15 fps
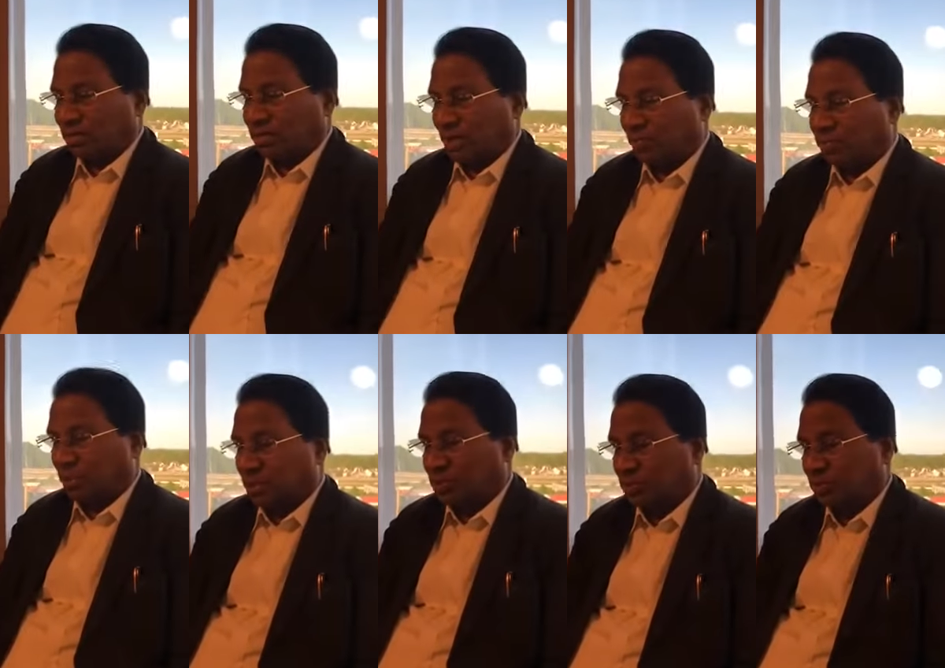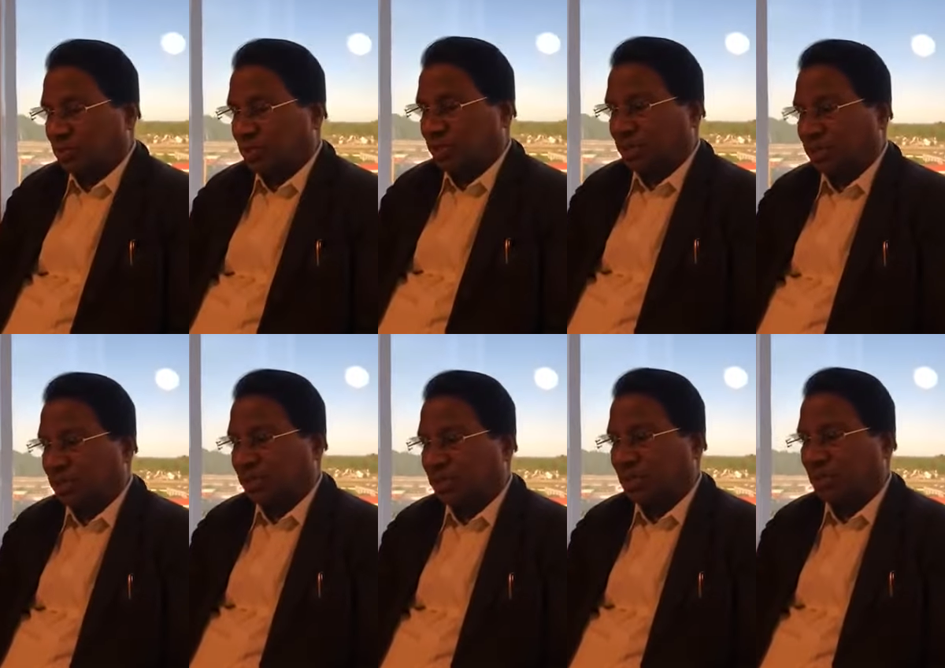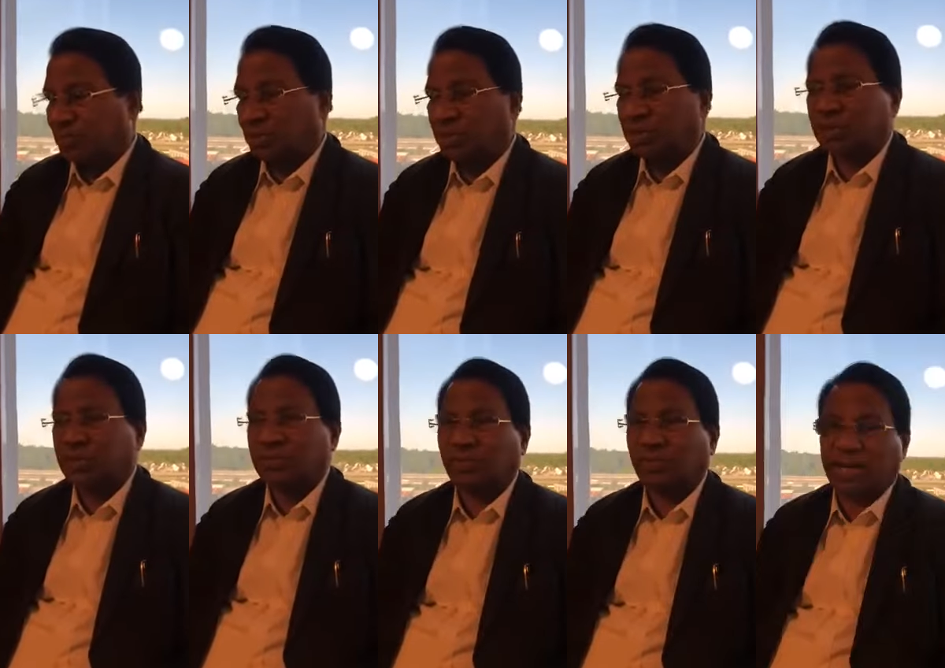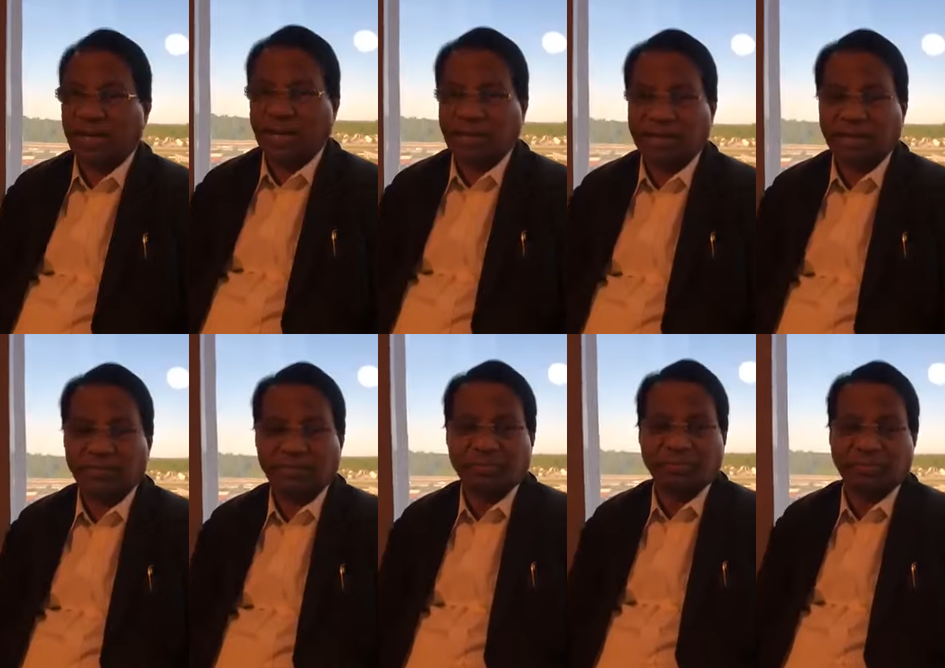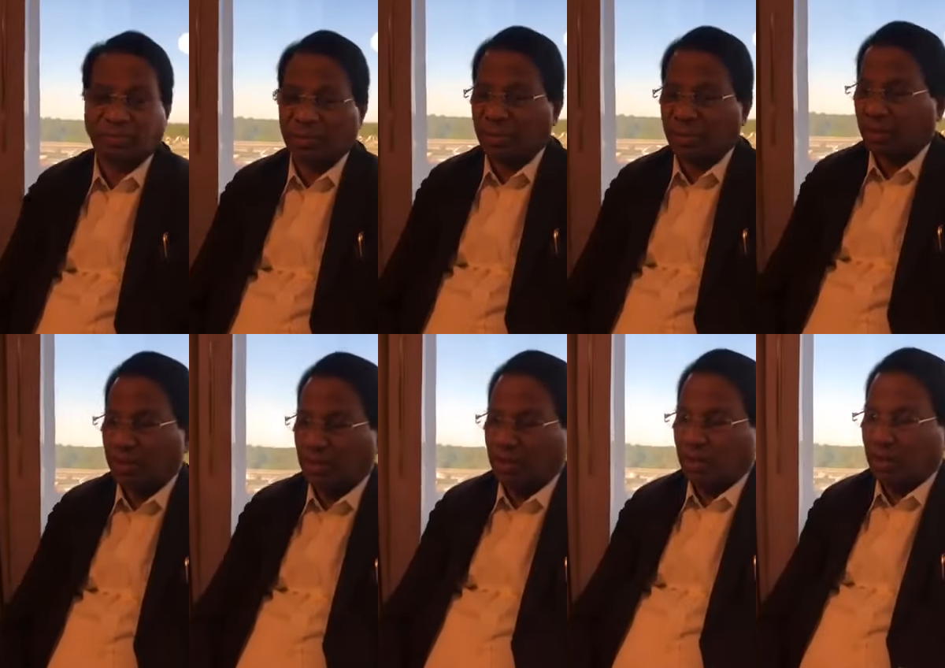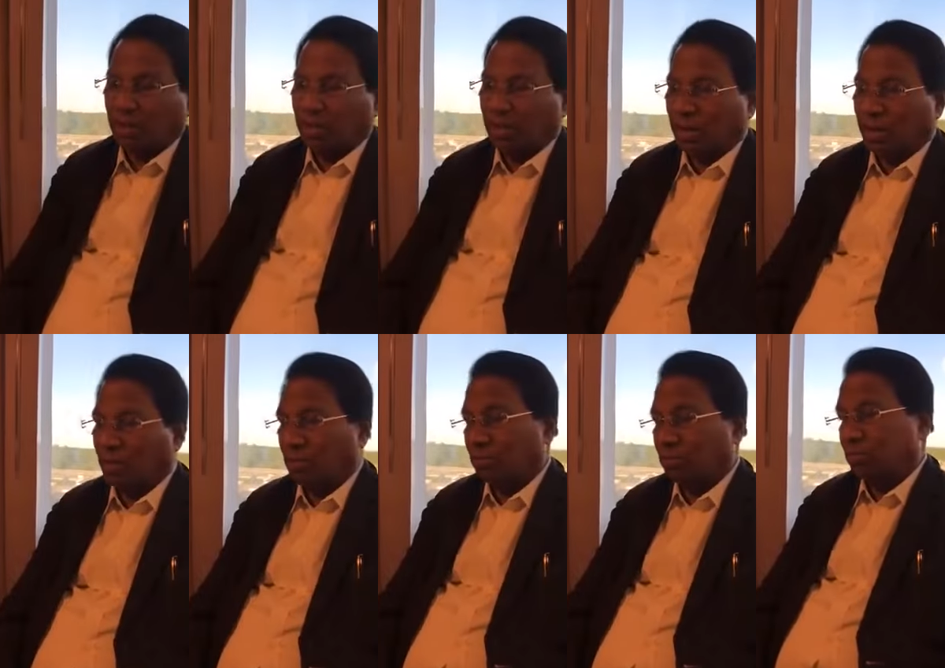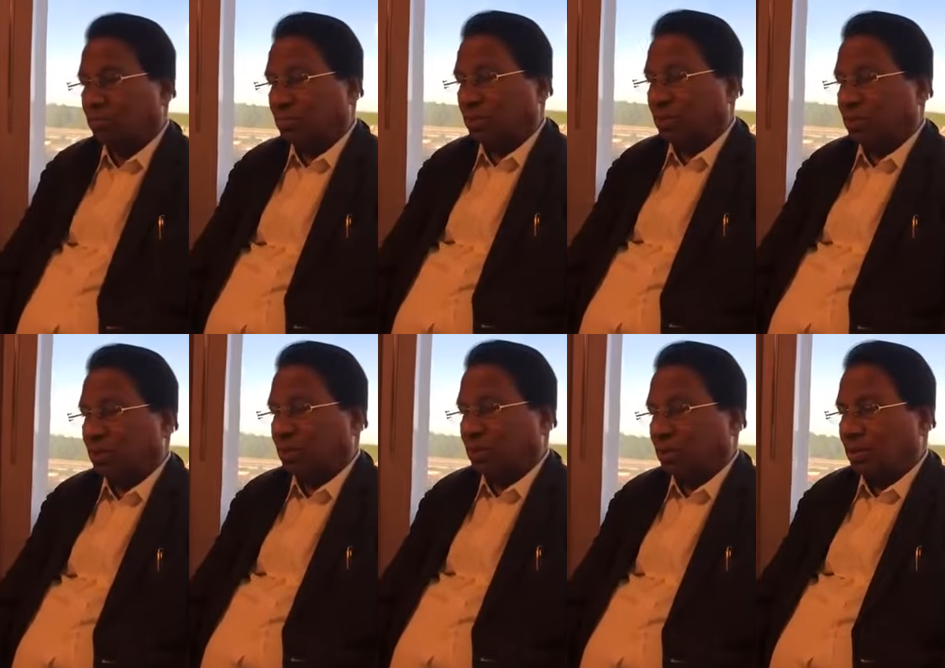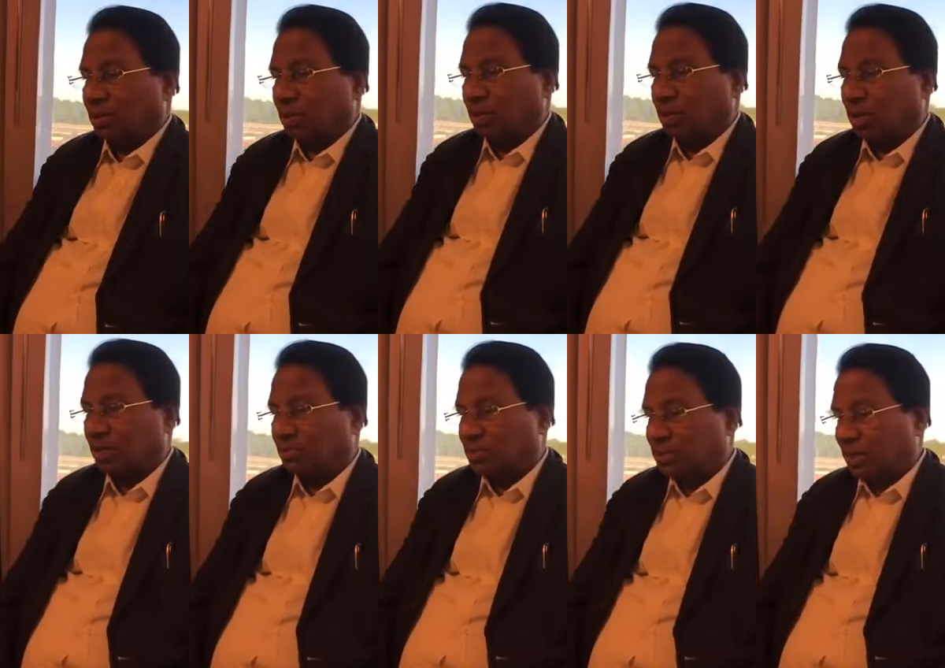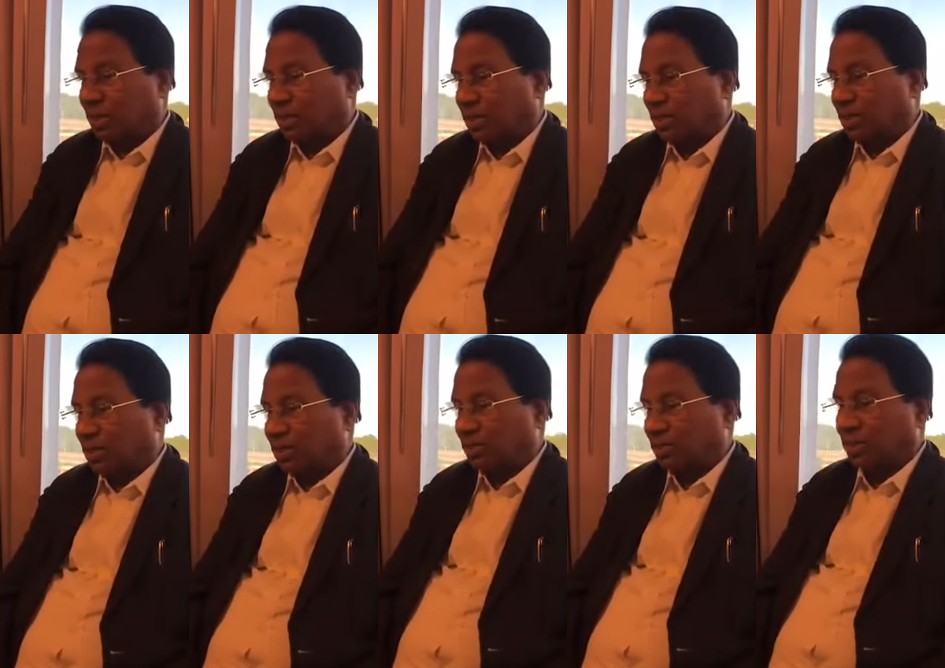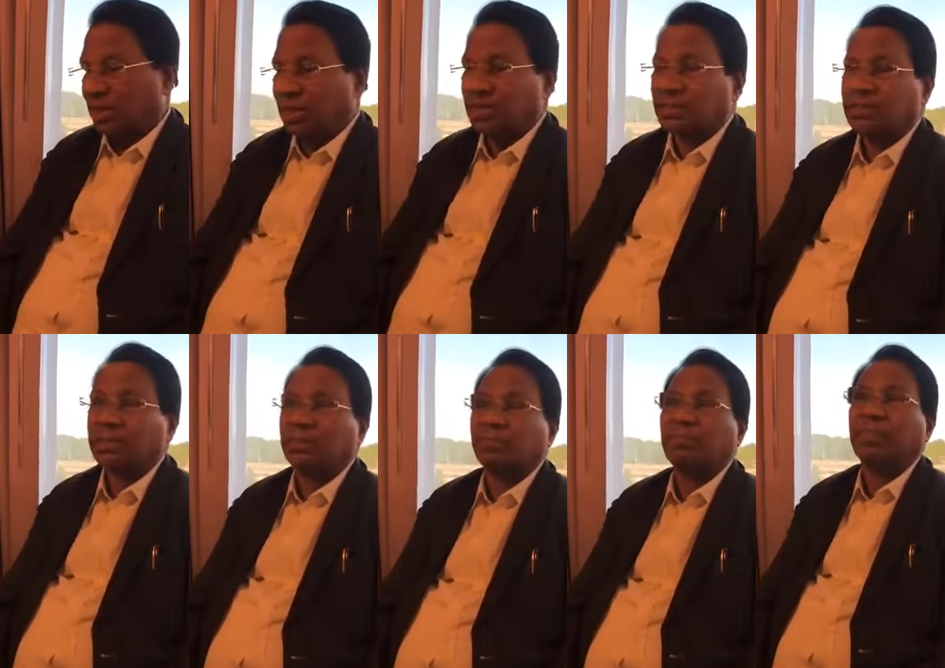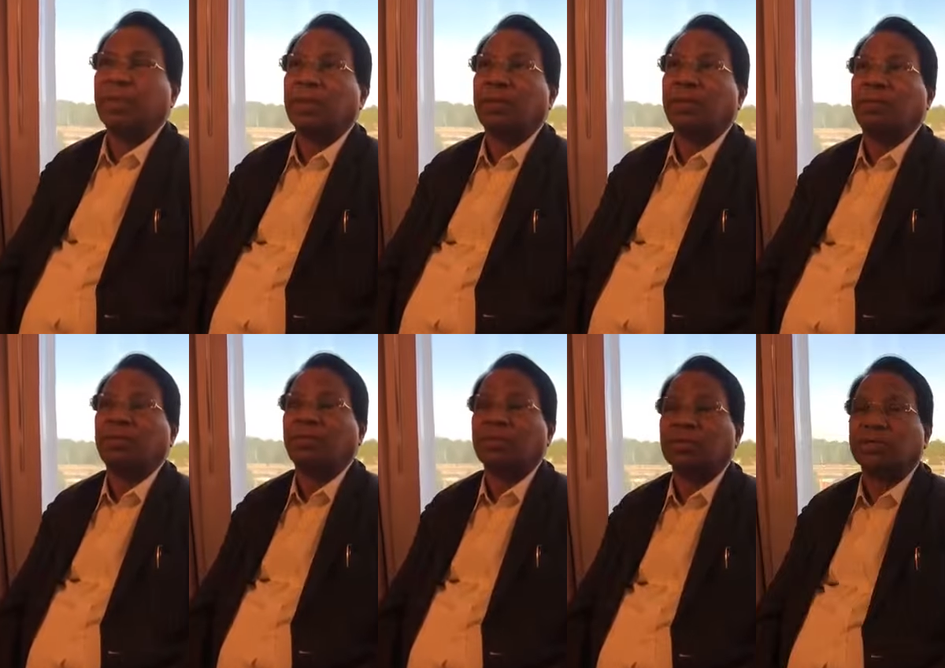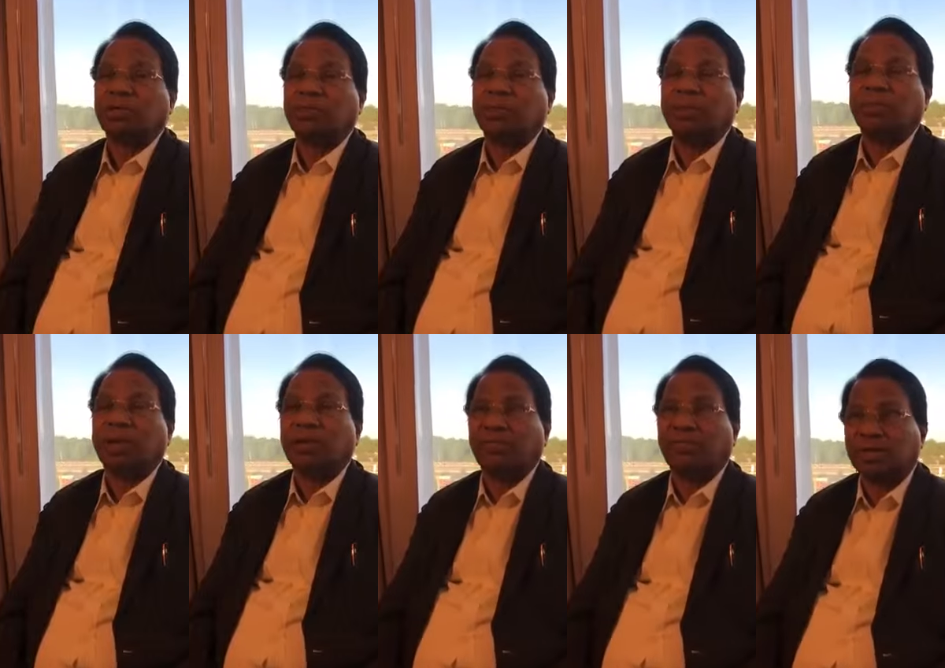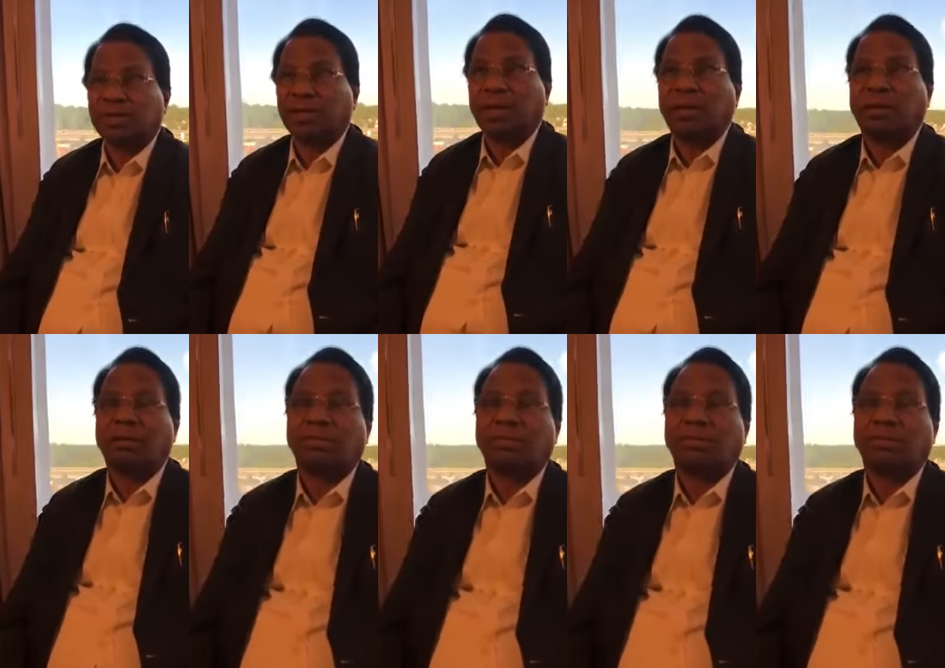chapter associations in US is very active, and now they have started this series which will be beneficial